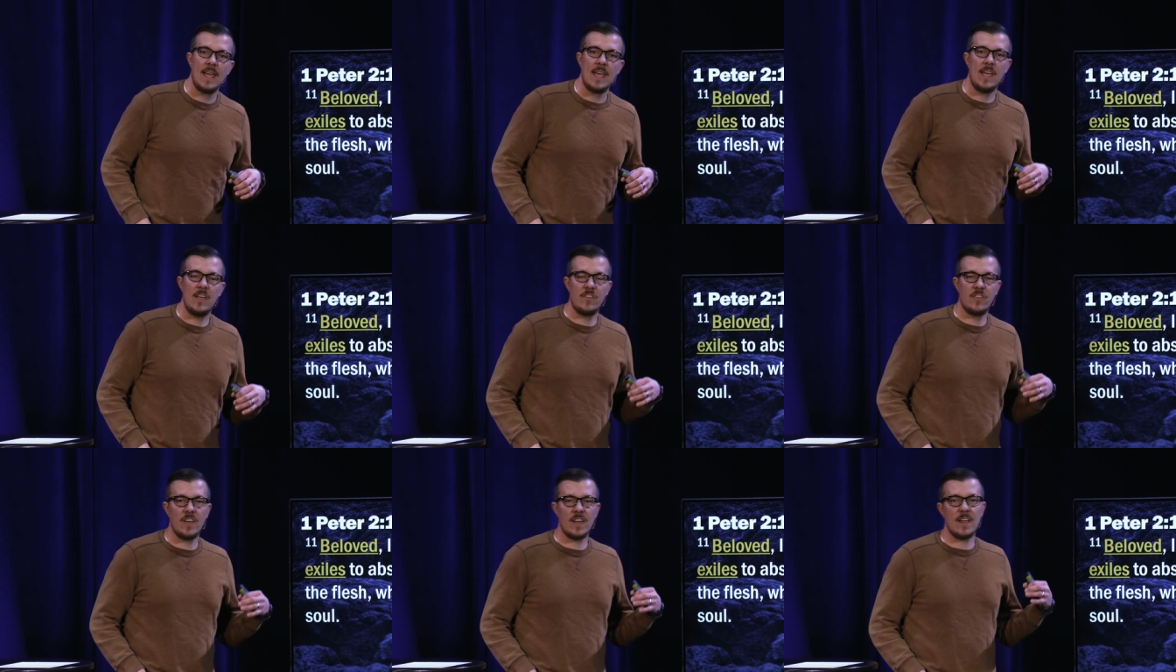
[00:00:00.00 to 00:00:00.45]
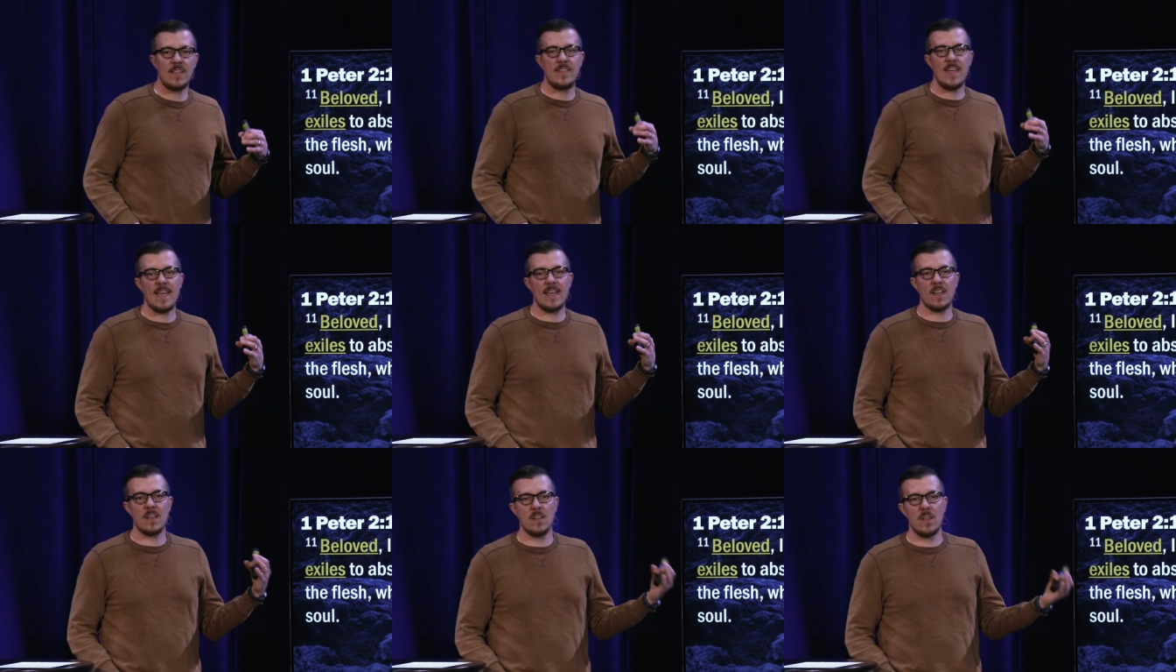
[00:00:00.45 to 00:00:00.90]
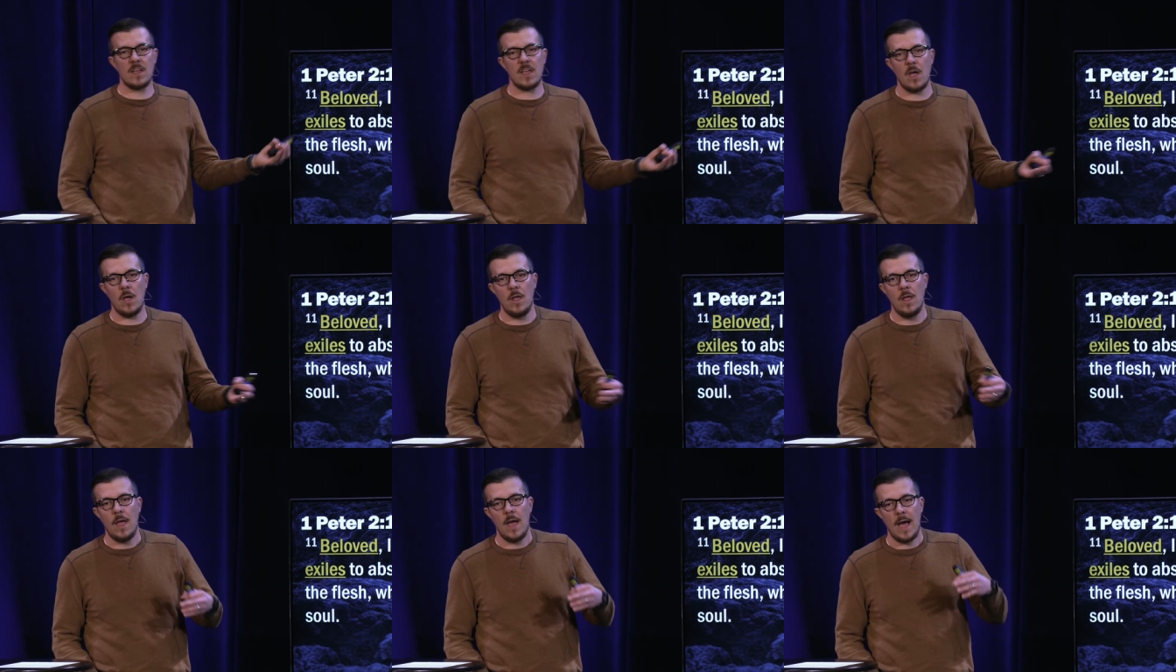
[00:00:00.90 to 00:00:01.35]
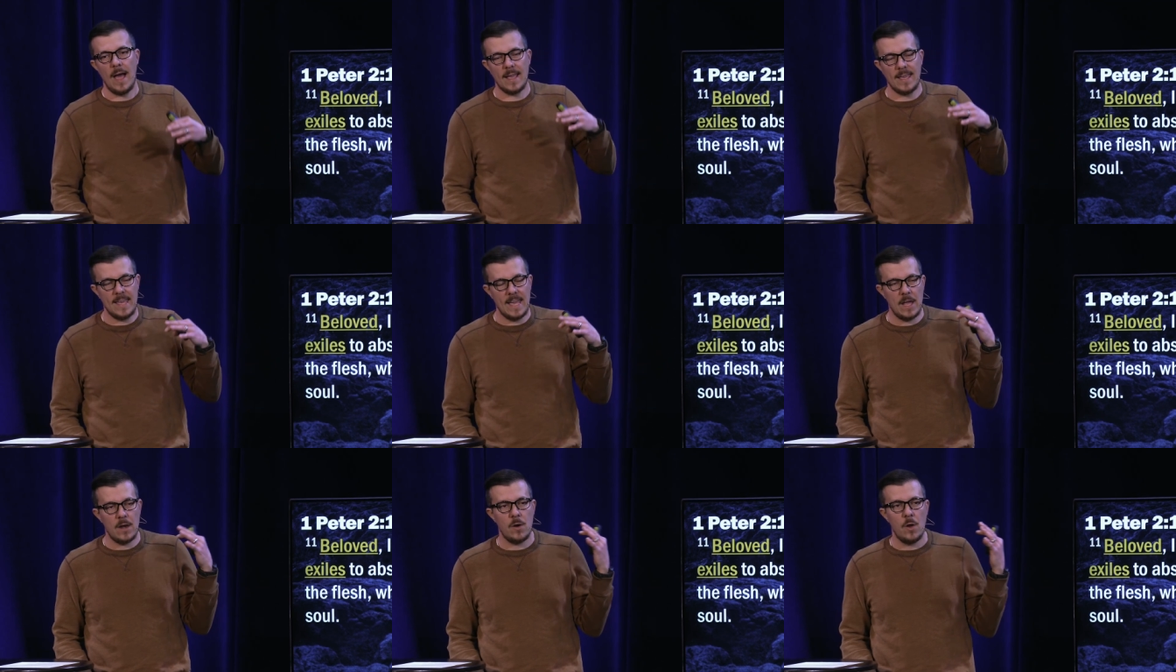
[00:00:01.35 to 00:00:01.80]
he's going to take a look at,
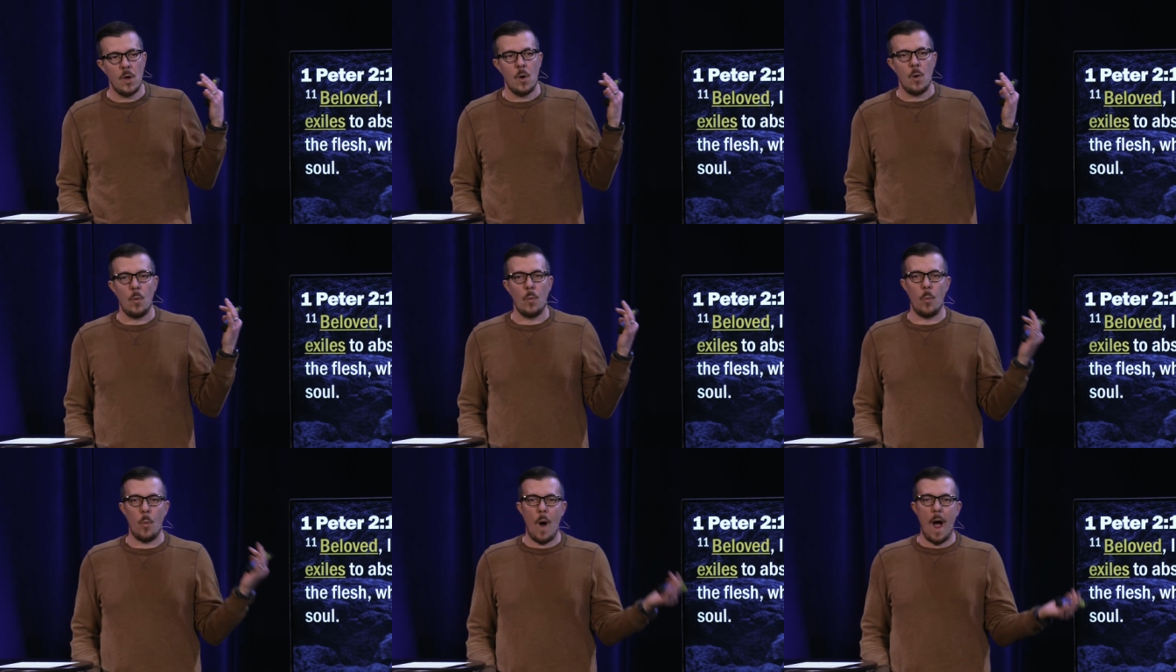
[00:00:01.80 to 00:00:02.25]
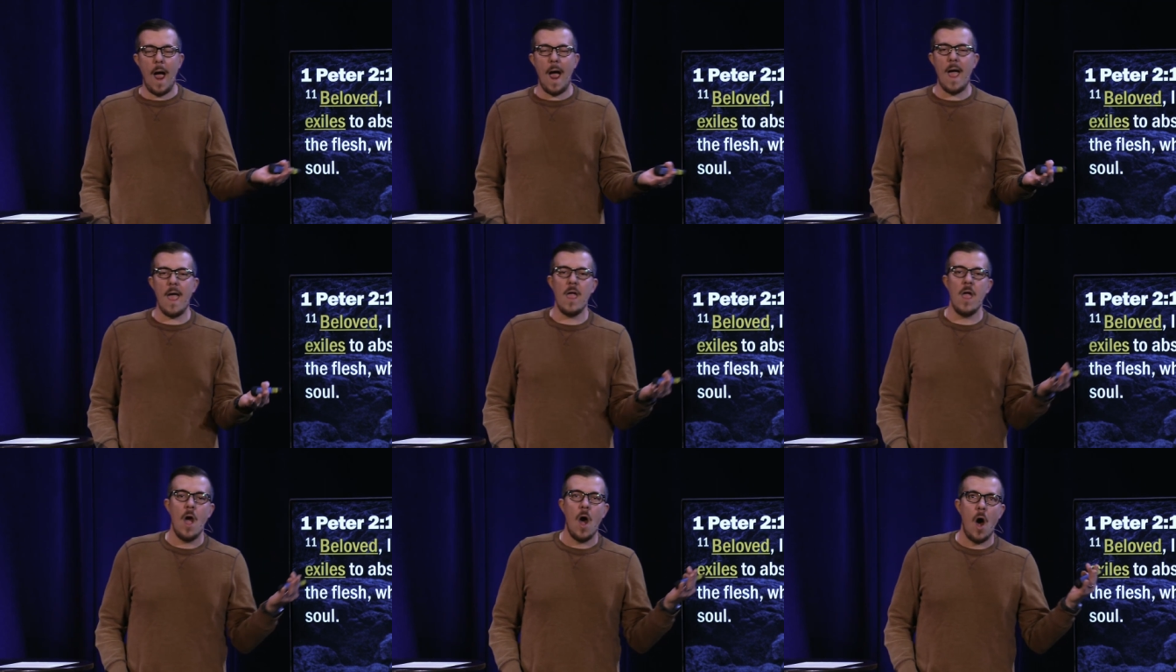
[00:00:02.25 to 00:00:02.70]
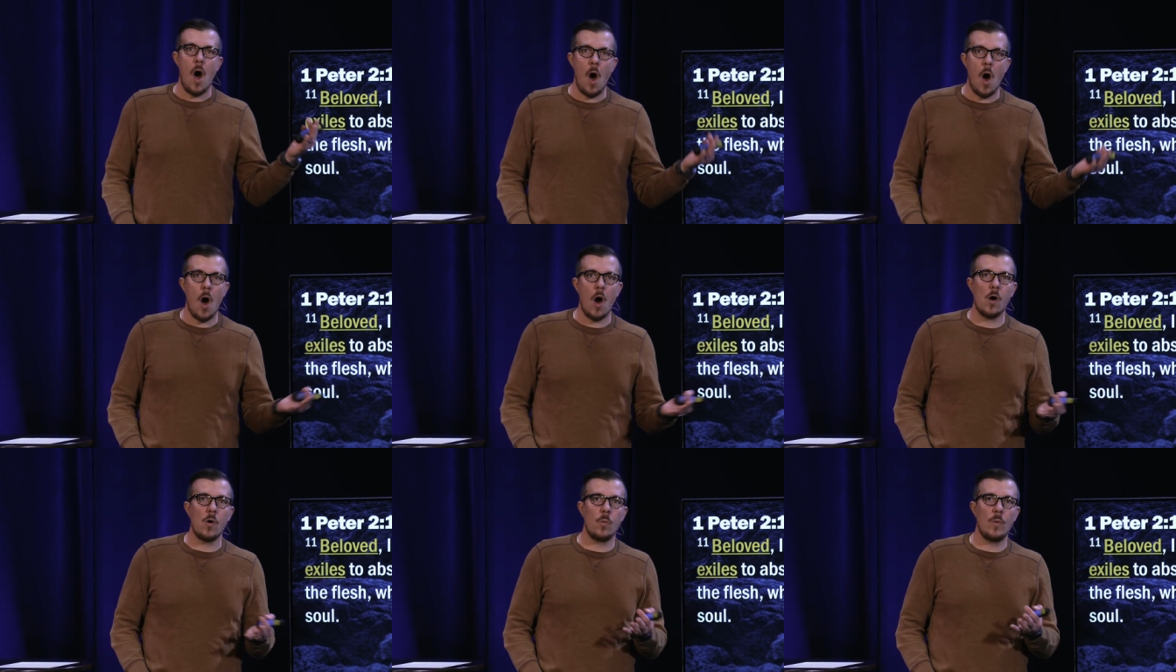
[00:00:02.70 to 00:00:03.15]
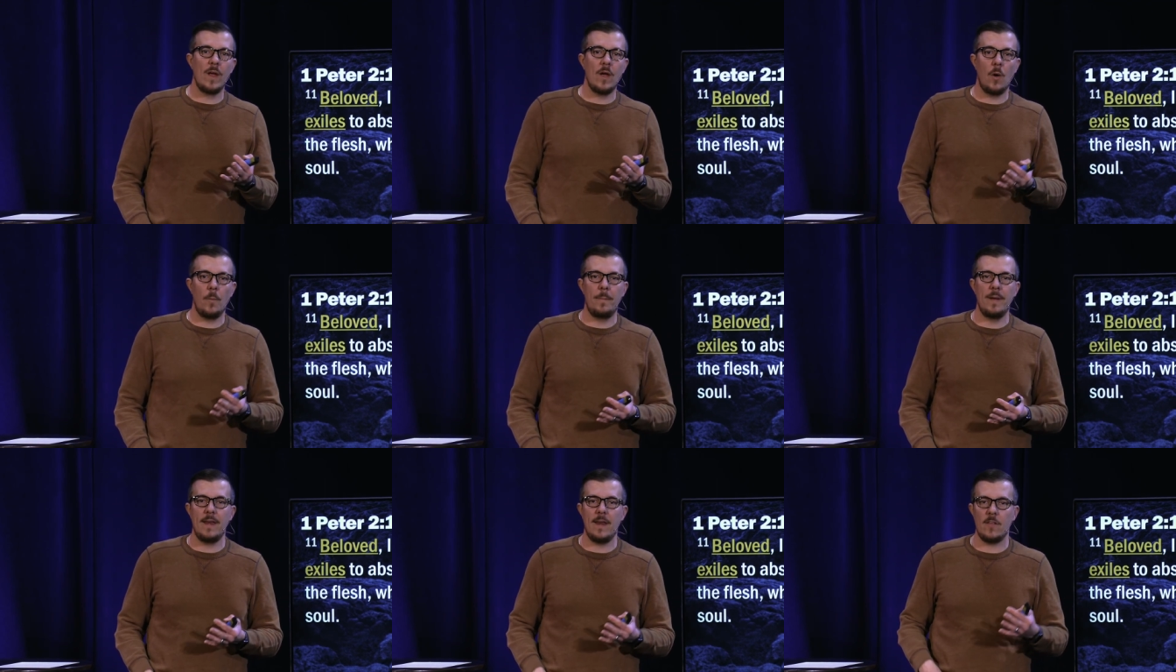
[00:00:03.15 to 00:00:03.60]
again, why are we
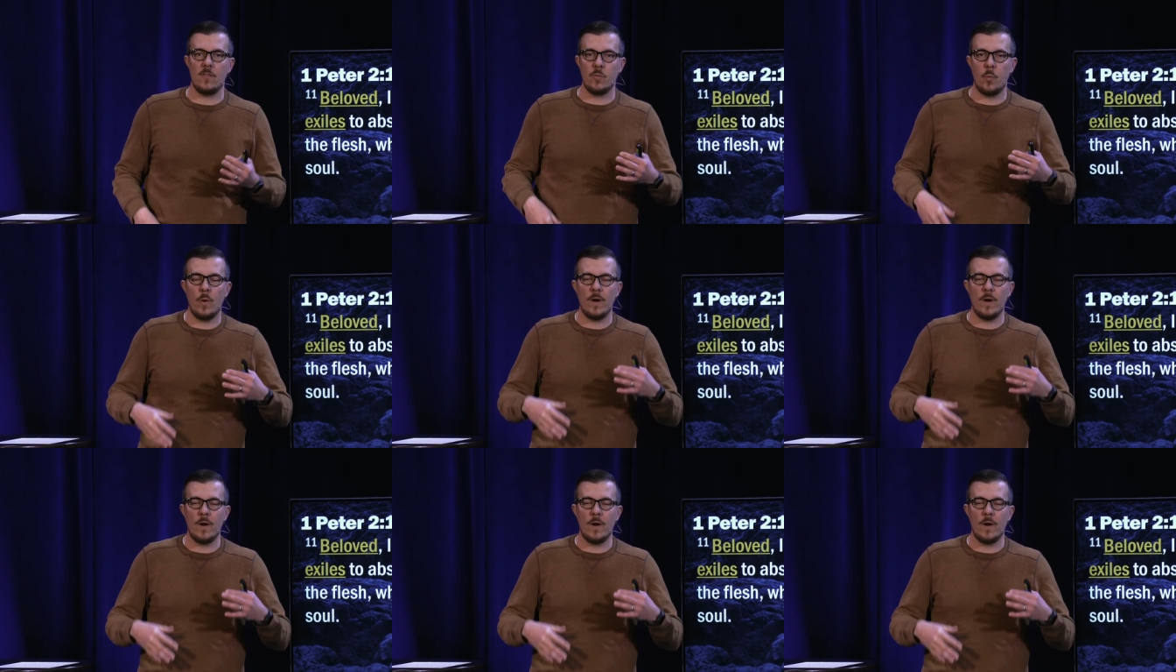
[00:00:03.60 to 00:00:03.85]
obedience?